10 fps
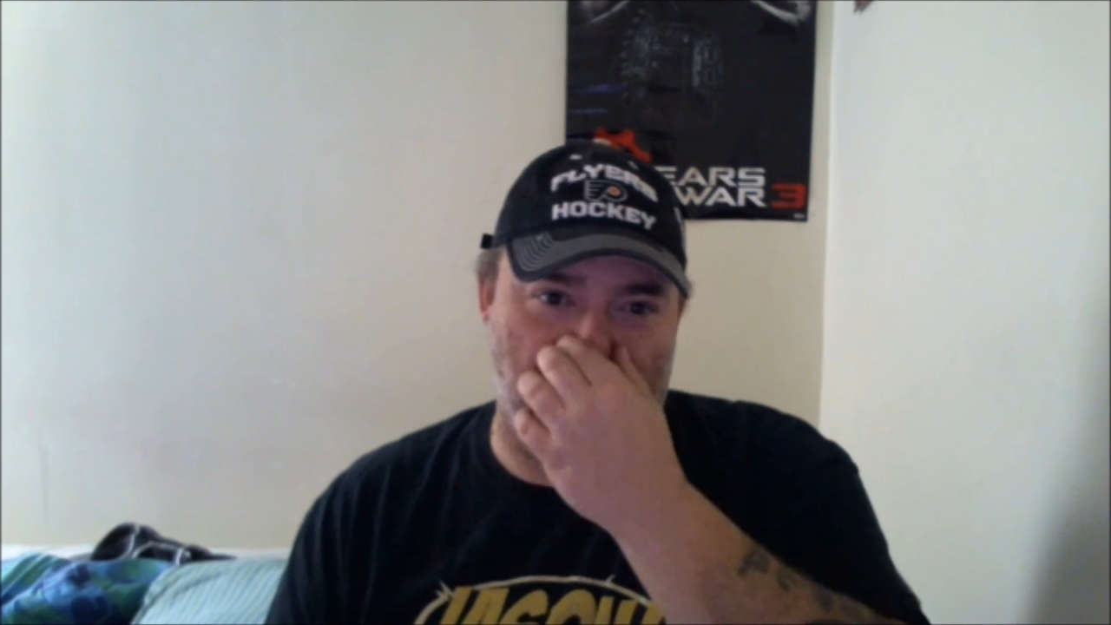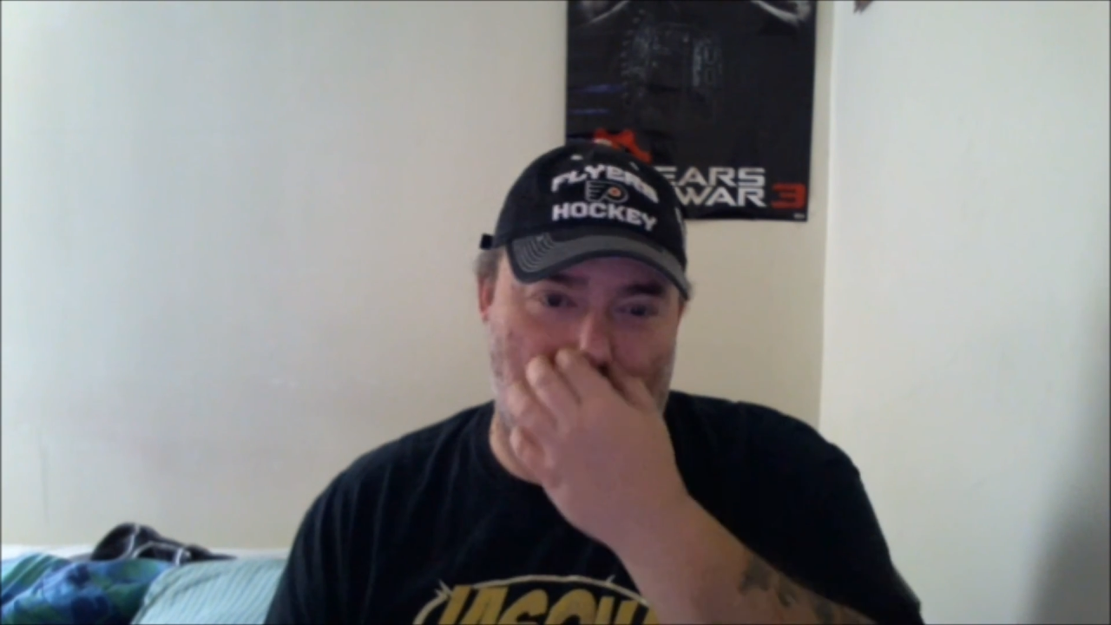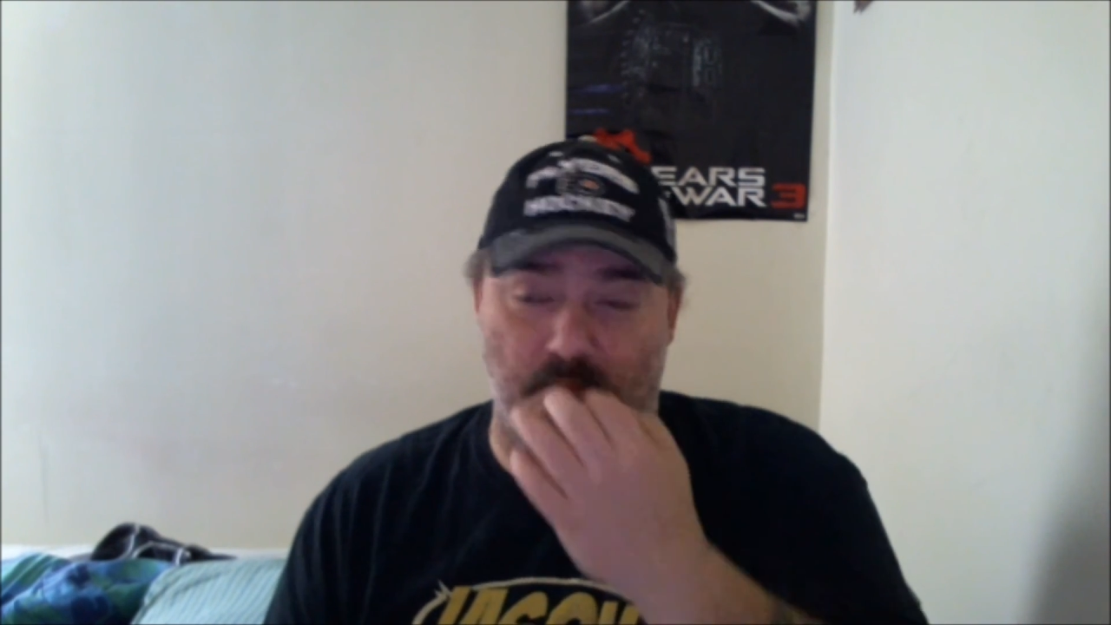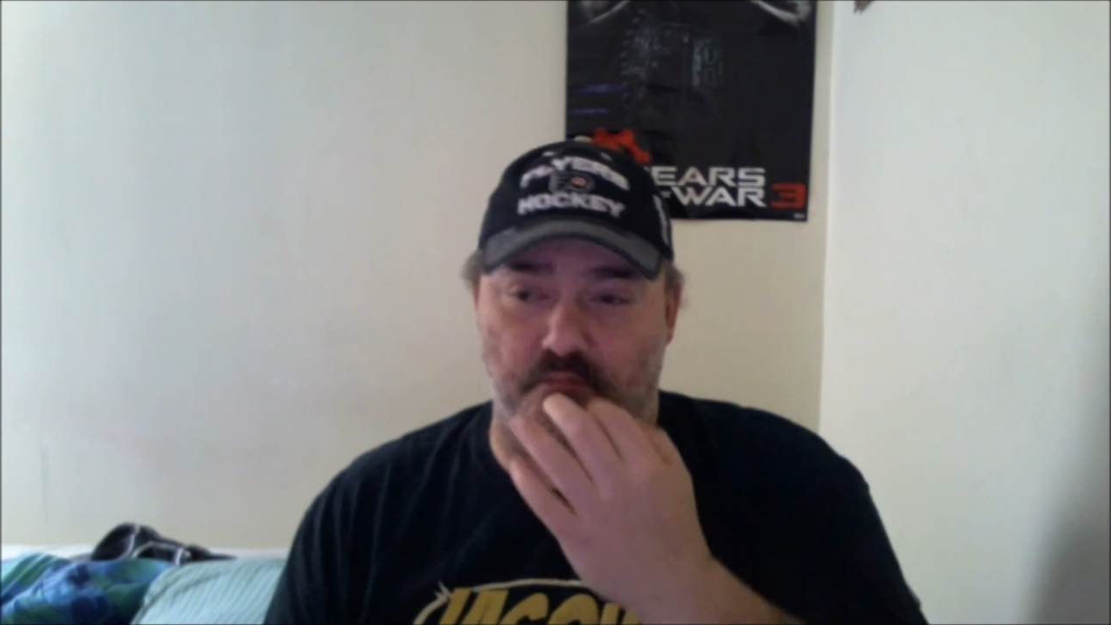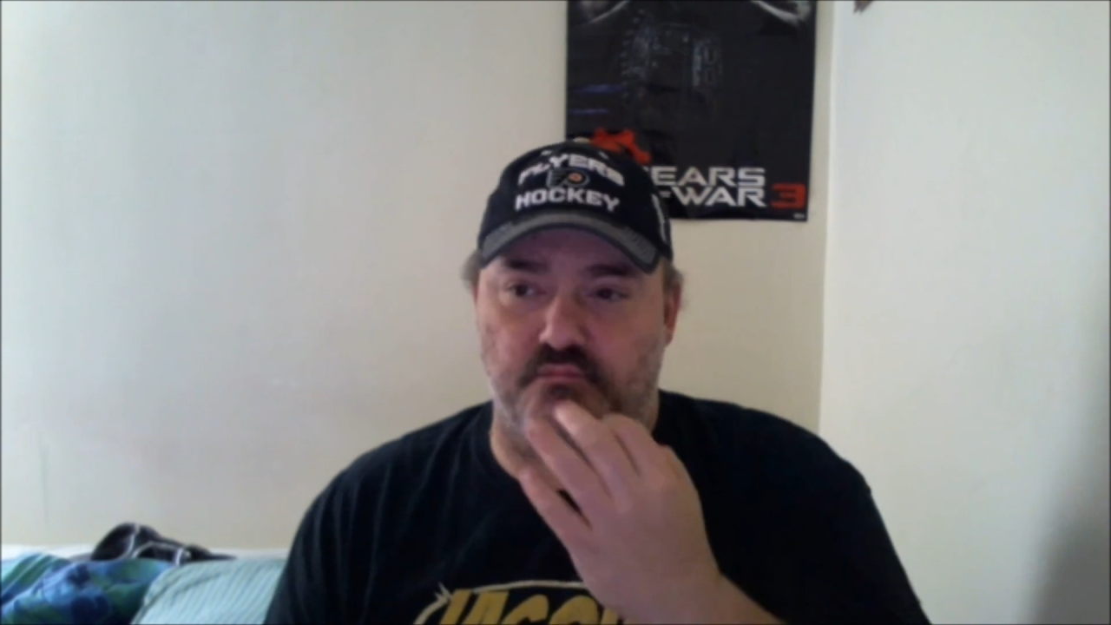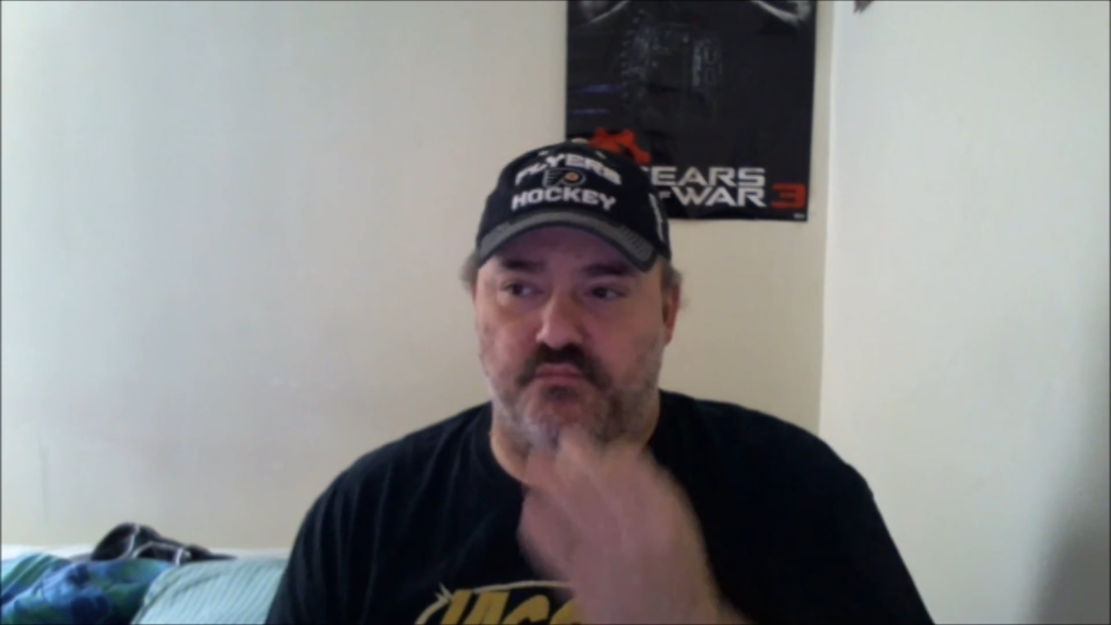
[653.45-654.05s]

and